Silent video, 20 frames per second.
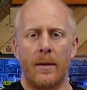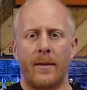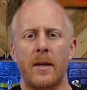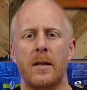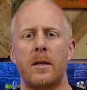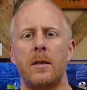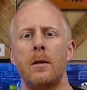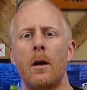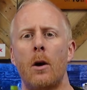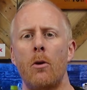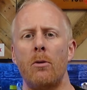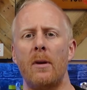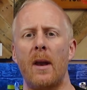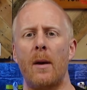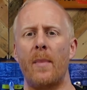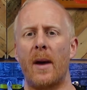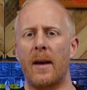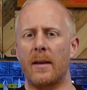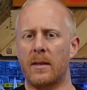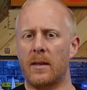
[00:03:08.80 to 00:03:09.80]
There's no
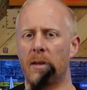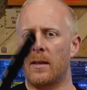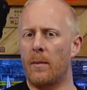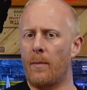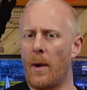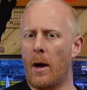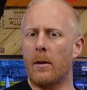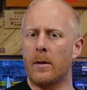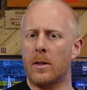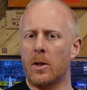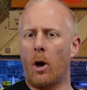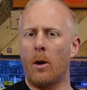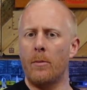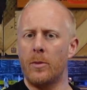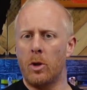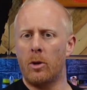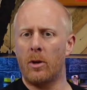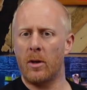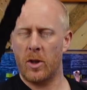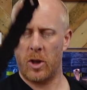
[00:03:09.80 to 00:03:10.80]
limit to the amount of
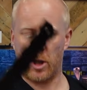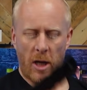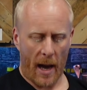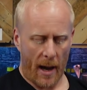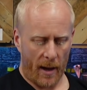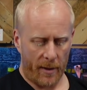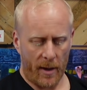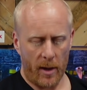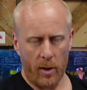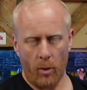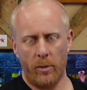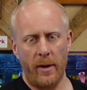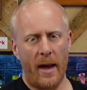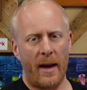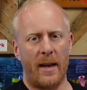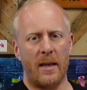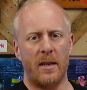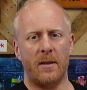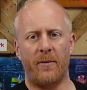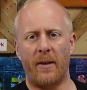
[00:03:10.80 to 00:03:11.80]
times you can check that your
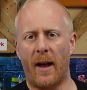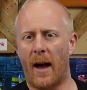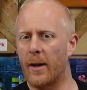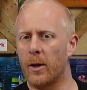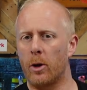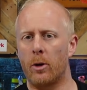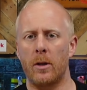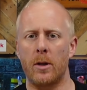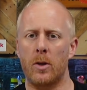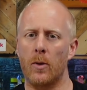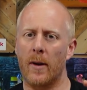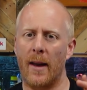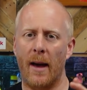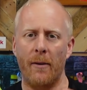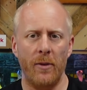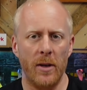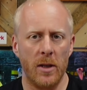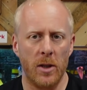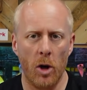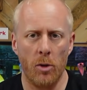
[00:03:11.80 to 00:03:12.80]
neck is flat. You can do it
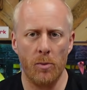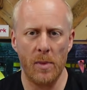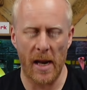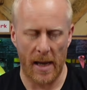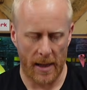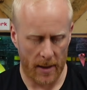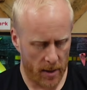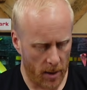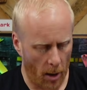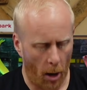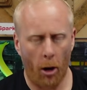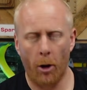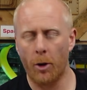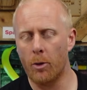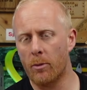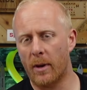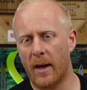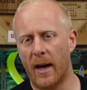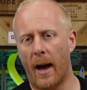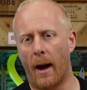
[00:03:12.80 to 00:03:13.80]
every 2 minutes. I
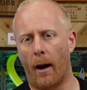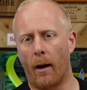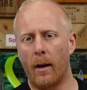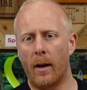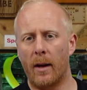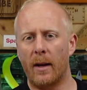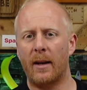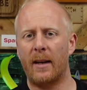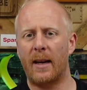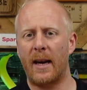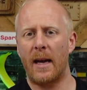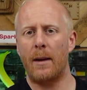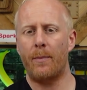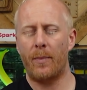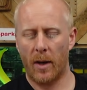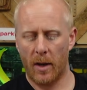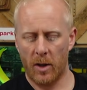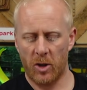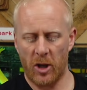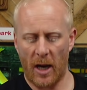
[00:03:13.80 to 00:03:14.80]
don't care.
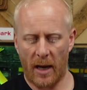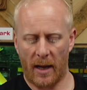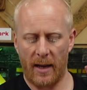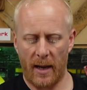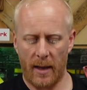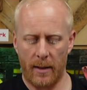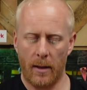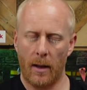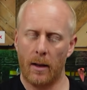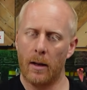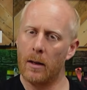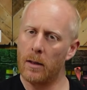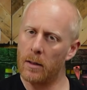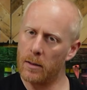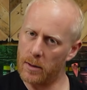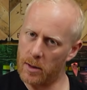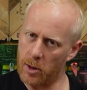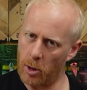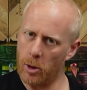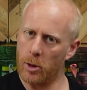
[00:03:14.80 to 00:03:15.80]
Keep checking
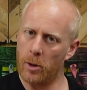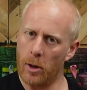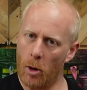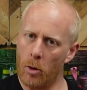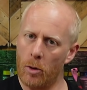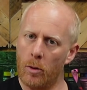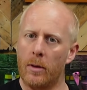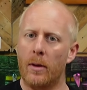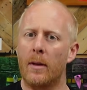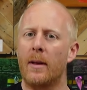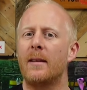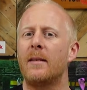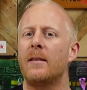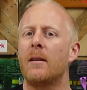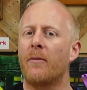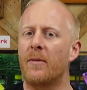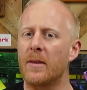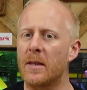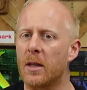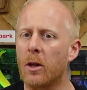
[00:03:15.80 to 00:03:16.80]
so you know
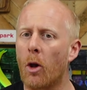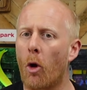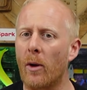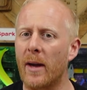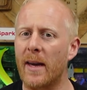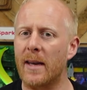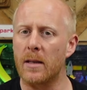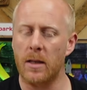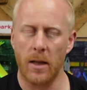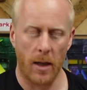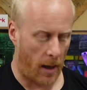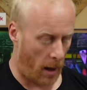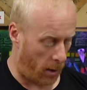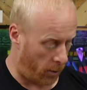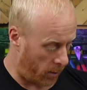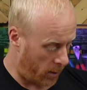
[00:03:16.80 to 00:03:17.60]
nothing's lying to you.